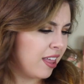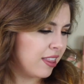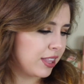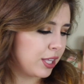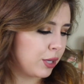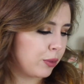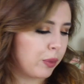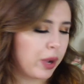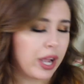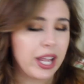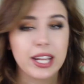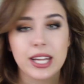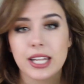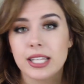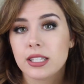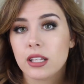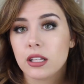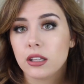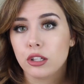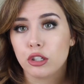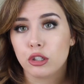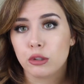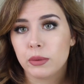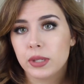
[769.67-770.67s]
The white is
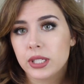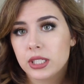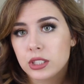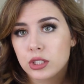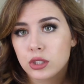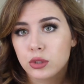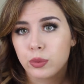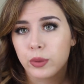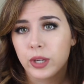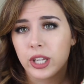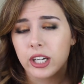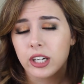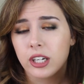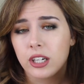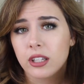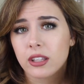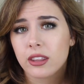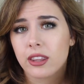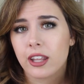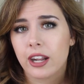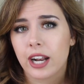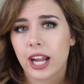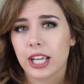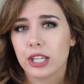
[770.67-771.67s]
a little bit sweeter
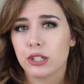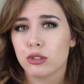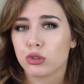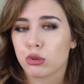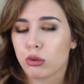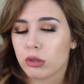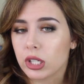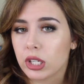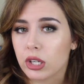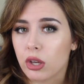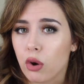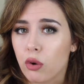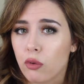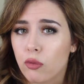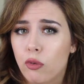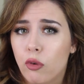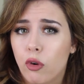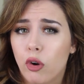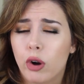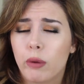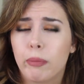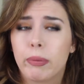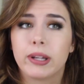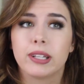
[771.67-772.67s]
than I usually go for,